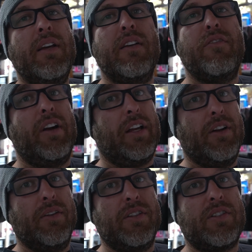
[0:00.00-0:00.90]
if I get
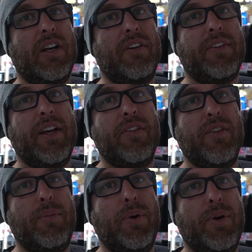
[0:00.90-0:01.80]
all this stuff done on
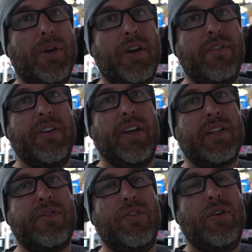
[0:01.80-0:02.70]
the board over the
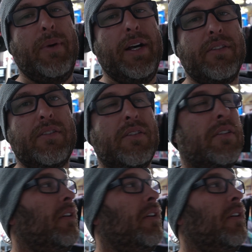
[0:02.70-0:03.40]
next 4 months,